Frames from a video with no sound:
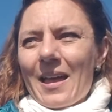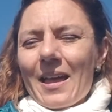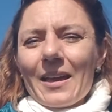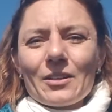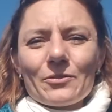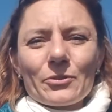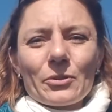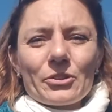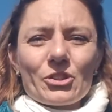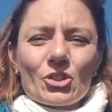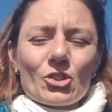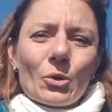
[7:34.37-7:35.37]
And of
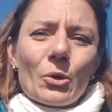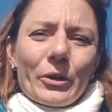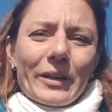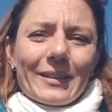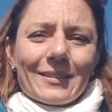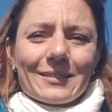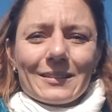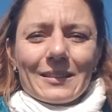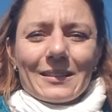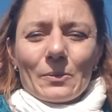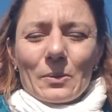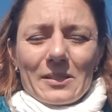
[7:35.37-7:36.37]
course, joy
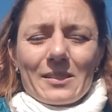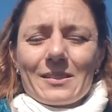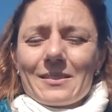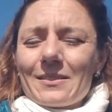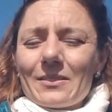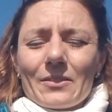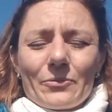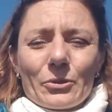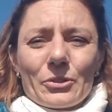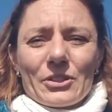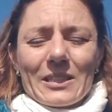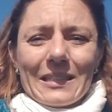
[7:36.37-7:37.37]
was
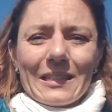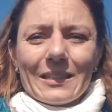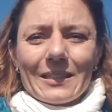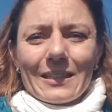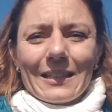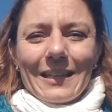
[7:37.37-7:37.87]
first key.